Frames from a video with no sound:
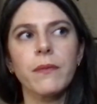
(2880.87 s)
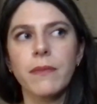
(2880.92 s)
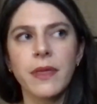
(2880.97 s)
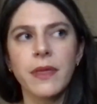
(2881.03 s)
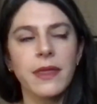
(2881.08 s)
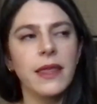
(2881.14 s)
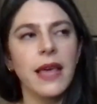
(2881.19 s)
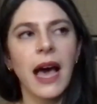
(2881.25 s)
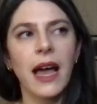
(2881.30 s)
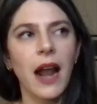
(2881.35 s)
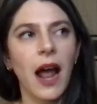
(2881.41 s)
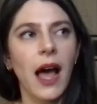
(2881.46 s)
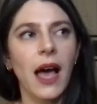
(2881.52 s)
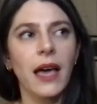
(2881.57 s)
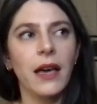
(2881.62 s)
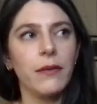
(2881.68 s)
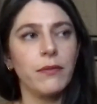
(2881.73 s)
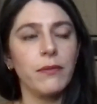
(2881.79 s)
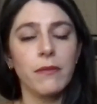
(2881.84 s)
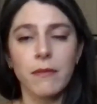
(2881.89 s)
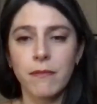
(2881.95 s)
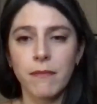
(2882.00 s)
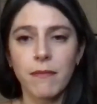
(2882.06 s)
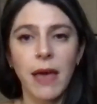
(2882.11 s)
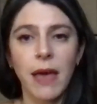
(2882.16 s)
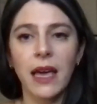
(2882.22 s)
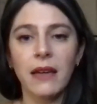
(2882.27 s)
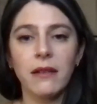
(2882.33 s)
that I
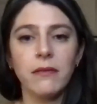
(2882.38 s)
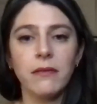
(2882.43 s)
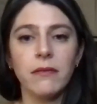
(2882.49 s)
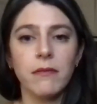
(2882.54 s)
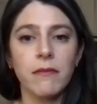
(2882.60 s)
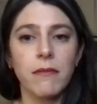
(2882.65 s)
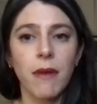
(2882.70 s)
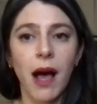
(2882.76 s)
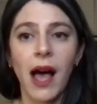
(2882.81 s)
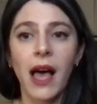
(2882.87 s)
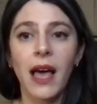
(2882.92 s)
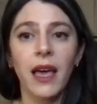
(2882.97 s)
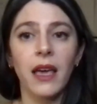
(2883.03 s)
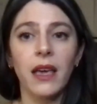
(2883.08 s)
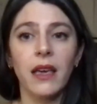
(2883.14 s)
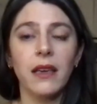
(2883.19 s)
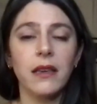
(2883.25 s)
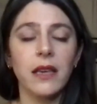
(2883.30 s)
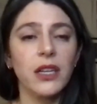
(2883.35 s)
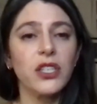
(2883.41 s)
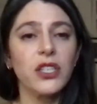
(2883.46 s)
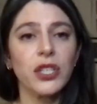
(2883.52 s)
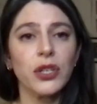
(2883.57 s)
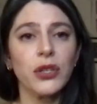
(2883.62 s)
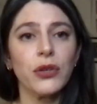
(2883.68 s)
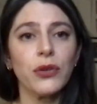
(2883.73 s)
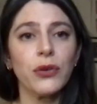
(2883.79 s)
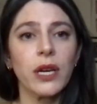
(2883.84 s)
made my
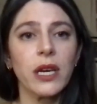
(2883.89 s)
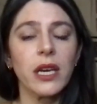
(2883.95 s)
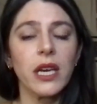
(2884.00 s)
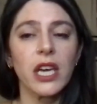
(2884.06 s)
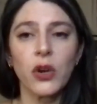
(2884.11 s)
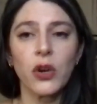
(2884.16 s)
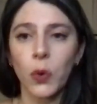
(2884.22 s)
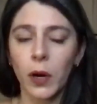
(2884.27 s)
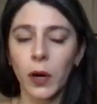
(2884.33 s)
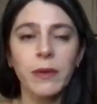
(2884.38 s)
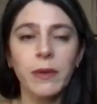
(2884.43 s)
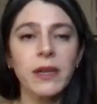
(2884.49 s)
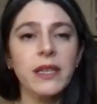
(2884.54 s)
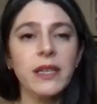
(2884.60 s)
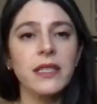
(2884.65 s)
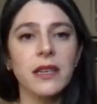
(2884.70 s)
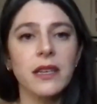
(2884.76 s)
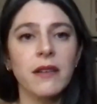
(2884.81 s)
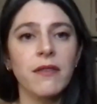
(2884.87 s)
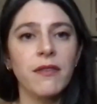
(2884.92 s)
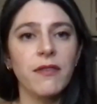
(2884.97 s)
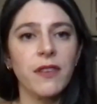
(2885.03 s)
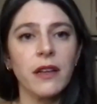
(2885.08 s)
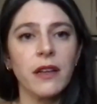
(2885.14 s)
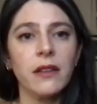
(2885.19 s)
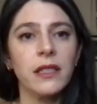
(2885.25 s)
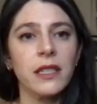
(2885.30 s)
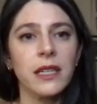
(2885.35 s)
issue enormous and
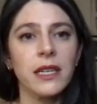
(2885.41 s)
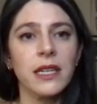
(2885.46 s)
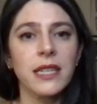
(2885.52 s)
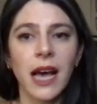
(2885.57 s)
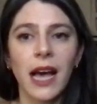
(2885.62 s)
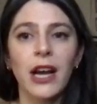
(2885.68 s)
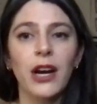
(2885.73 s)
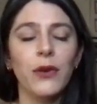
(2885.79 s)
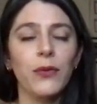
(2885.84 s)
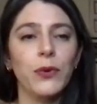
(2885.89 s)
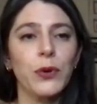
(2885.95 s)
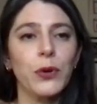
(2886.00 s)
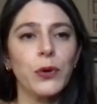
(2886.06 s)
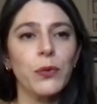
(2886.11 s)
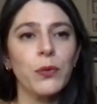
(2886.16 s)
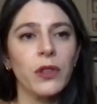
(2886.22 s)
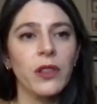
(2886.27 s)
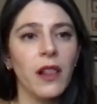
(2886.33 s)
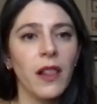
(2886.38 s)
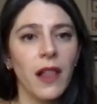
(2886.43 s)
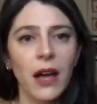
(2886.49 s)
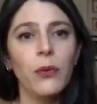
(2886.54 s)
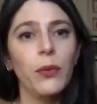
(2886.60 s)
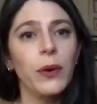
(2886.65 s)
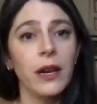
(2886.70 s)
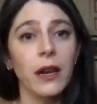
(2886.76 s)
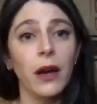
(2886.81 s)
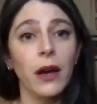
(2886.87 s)
filled an entire room with a lot of
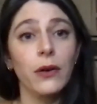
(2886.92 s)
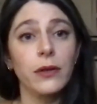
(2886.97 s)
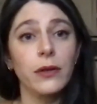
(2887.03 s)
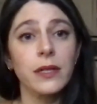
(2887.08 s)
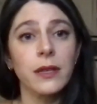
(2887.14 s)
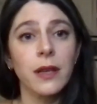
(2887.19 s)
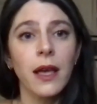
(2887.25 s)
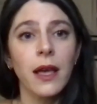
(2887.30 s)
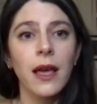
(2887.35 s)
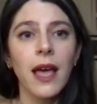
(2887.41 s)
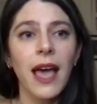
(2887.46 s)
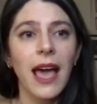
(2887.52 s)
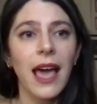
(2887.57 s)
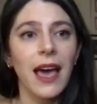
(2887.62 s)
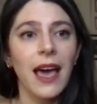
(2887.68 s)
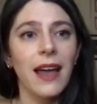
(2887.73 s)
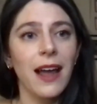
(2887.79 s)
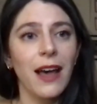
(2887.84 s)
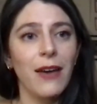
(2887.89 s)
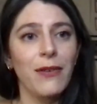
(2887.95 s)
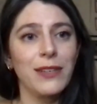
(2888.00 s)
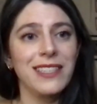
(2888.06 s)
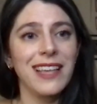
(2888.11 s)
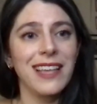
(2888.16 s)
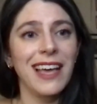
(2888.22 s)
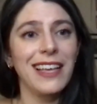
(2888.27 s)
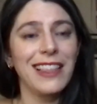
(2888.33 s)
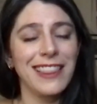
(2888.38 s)
windows. And I was
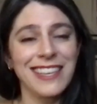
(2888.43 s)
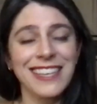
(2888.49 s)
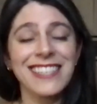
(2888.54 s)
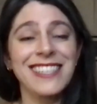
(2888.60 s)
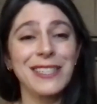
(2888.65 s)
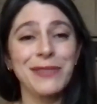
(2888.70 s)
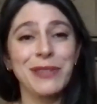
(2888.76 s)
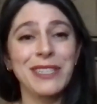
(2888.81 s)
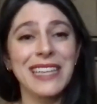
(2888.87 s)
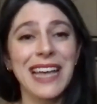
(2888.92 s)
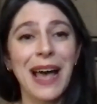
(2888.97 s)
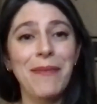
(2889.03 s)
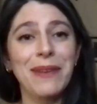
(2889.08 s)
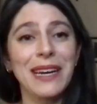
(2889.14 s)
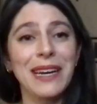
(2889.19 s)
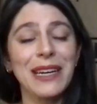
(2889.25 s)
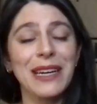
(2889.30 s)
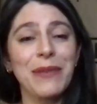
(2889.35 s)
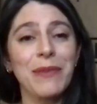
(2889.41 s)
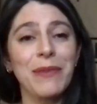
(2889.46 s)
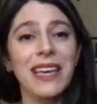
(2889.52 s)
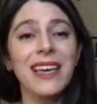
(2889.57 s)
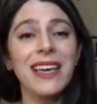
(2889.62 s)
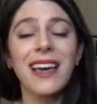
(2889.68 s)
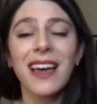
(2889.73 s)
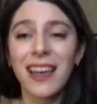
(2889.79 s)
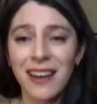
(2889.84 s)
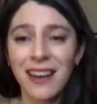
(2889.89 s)
like, this is what's happening to
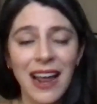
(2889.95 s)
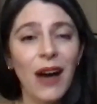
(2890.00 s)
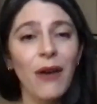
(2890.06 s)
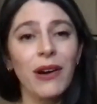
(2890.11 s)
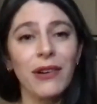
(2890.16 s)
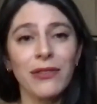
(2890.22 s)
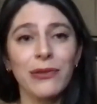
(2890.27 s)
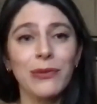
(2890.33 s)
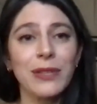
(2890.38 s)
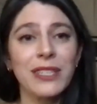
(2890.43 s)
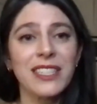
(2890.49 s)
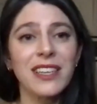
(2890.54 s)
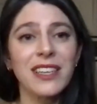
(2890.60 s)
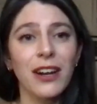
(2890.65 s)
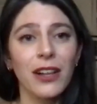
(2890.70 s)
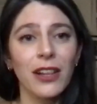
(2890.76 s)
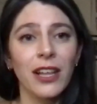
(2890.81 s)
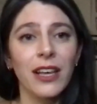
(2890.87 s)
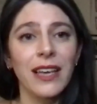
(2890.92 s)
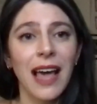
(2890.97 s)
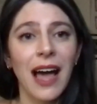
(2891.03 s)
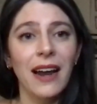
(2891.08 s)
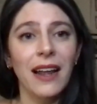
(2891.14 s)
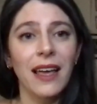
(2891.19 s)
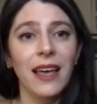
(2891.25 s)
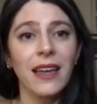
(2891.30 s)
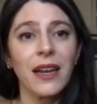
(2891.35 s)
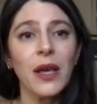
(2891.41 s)
me. And now everyone's going to look at
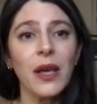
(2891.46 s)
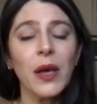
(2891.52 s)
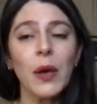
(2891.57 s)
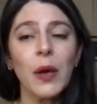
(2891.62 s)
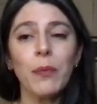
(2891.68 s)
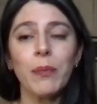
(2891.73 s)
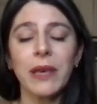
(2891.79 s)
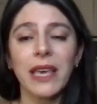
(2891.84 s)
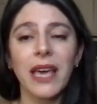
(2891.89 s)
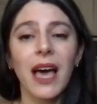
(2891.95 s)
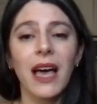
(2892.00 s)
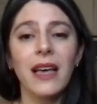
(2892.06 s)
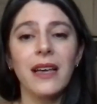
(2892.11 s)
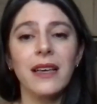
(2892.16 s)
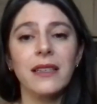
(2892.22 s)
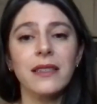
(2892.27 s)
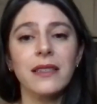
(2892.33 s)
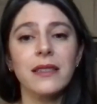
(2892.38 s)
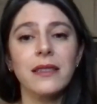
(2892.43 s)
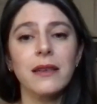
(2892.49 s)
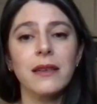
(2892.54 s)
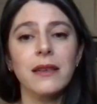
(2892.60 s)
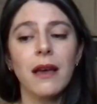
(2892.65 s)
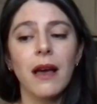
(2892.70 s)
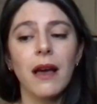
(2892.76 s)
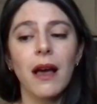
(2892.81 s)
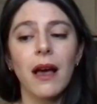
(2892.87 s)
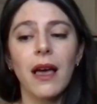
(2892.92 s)
it, because
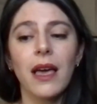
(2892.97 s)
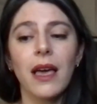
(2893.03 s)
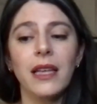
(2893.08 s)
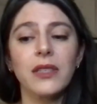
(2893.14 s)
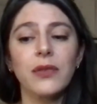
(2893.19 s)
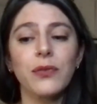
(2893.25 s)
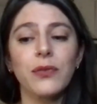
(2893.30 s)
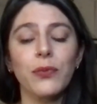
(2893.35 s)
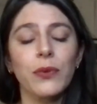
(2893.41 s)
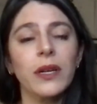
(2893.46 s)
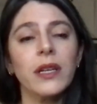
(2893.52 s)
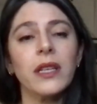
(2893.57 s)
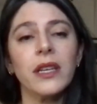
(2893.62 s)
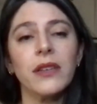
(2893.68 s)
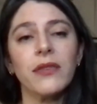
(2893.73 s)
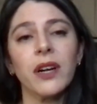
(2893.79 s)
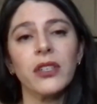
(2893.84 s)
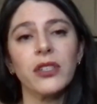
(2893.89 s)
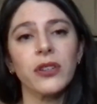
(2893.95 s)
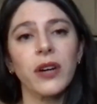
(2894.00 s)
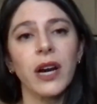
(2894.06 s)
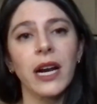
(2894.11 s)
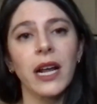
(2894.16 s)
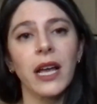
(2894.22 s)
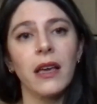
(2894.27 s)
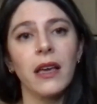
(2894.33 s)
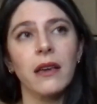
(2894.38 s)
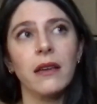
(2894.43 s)
it's really
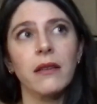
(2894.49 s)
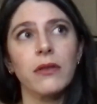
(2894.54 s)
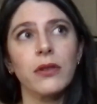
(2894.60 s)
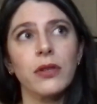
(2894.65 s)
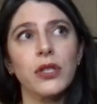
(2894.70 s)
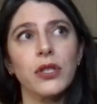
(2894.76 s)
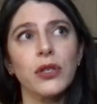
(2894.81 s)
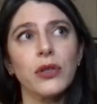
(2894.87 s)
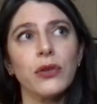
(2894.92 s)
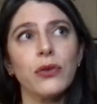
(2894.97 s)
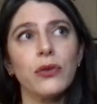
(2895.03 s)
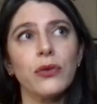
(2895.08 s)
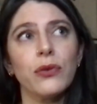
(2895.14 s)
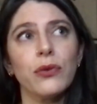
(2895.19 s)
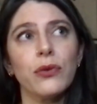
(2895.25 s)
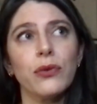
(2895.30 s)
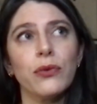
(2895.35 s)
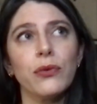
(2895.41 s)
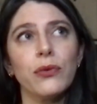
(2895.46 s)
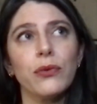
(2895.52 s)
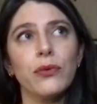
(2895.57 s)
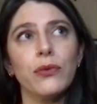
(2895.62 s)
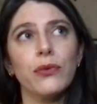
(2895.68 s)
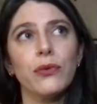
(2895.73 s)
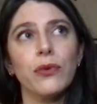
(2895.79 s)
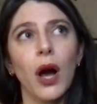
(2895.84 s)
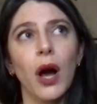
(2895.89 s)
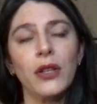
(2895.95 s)
frustrating to
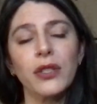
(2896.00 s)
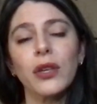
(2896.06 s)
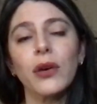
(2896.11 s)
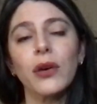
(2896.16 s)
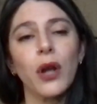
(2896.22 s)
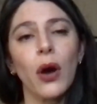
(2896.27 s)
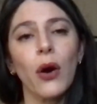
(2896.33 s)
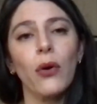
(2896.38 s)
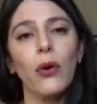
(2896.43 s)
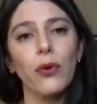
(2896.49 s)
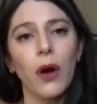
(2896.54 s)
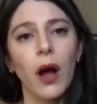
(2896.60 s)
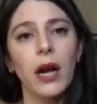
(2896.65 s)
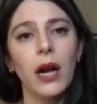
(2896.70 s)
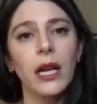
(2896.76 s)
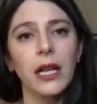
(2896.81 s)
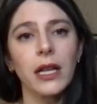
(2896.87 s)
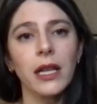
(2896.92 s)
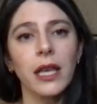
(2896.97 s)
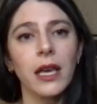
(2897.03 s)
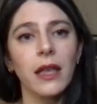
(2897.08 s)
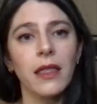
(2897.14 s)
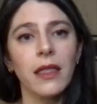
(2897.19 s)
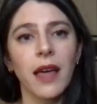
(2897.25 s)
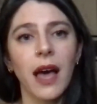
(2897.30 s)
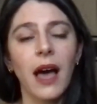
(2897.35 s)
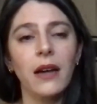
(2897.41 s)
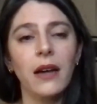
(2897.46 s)
also know chronically
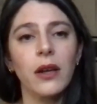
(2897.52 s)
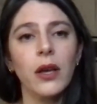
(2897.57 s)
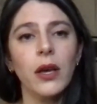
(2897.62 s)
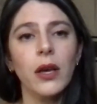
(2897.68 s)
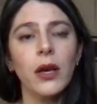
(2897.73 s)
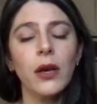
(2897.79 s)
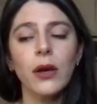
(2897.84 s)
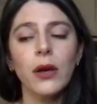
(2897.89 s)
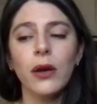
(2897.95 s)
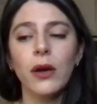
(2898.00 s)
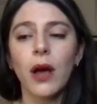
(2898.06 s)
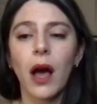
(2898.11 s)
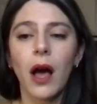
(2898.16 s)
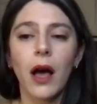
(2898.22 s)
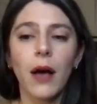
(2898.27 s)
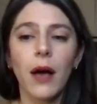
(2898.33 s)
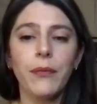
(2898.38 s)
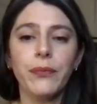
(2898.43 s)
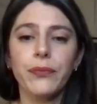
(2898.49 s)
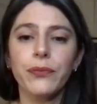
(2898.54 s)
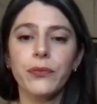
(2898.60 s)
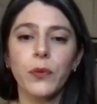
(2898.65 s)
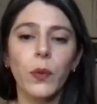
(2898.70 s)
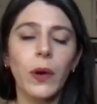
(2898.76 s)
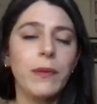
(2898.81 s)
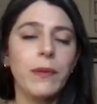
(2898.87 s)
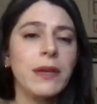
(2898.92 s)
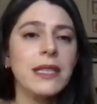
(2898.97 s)
that
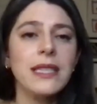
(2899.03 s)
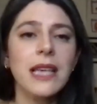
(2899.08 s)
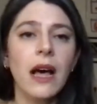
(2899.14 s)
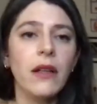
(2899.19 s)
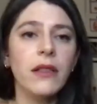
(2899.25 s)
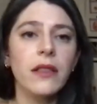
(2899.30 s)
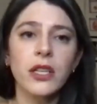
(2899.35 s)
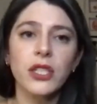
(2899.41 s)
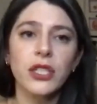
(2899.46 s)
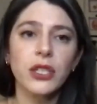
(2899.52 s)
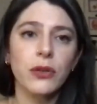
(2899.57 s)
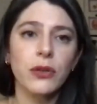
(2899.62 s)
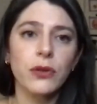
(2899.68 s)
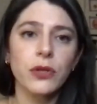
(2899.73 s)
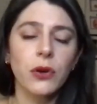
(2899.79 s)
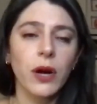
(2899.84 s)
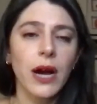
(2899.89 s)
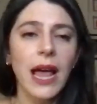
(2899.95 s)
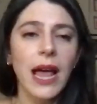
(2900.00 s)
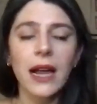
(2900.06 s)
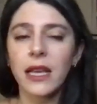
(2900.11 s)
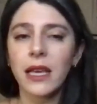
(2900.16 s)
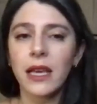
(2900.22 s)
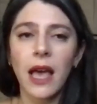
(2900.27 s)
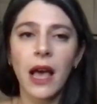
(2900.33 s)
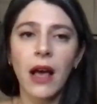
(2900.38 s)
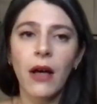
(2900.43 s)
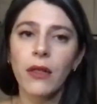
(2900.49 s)
women's health issues or any
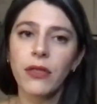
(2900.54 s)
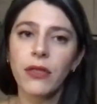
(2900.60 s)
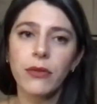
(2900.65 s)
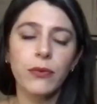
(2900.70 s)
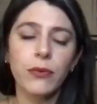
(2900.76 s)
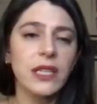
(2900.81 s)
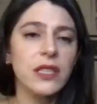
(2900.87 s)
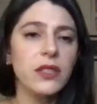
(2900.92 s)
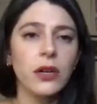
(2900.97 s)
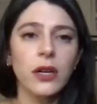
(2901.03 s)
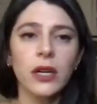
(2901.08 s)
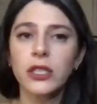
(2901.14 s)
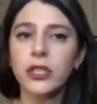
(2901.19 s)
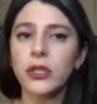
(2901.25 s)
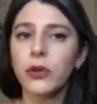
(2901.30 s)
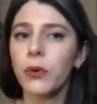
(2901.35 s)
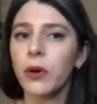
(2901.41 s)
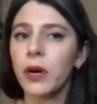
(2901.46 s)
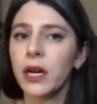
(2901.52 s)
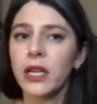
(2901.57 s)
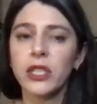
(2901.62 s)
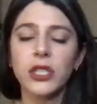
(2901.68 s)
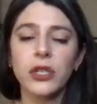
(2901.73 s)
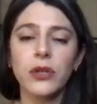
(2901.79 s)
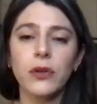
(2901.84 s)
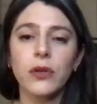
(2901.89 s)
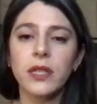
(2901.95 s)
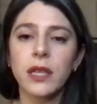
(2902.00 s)
health research or
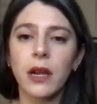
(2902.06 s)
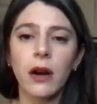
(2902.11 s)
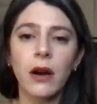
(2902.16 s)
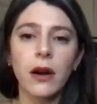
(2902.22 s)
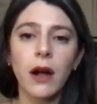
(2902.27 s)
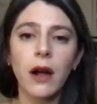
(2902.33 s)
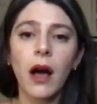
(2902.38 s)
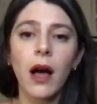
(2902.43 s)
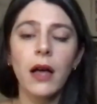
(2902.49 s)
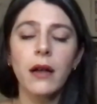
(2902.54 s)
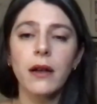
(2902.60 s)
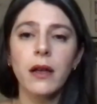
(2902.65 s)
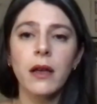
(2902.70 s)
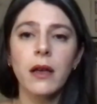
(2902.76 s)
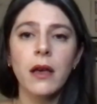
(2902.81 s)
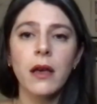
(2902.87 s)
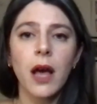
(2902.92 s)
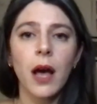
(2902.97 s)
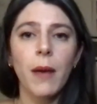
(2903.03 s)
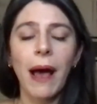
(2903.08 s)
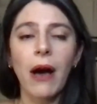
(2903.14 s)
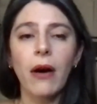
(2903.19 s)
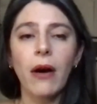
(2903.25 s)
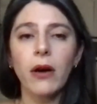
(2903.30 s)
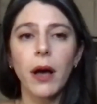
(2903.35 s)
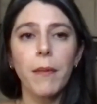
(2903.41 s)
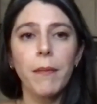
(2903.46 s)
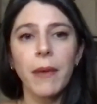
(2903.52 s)
issues that are not
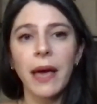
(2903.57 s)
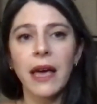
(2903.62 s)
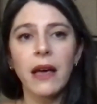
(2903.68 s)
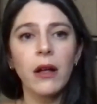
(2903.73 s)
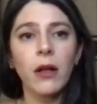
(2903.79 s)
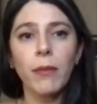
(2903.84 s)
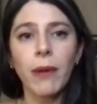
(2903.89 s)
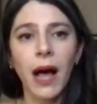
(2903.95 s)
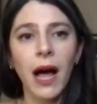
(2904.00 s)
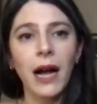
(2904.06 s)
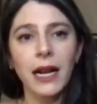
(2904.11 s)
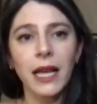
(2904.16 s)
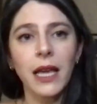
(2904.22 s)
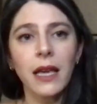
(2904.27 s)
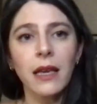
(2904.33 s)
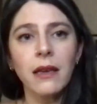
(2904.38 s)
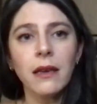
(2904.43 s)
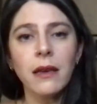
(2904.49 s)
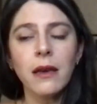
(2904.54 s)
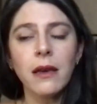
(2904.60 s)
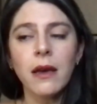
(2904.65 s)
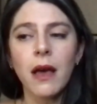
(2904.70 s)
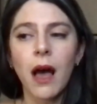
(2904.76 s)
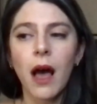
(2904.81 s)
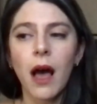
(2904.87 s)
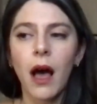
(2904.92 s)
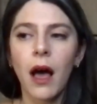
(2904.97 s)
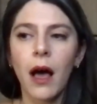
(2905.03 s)
about a male body
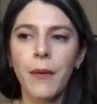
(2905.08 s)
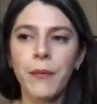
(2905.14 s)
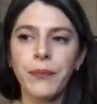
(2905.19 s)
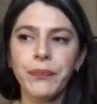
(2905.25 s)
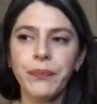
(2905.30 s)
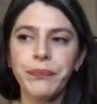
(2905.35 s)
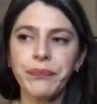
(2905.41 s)
are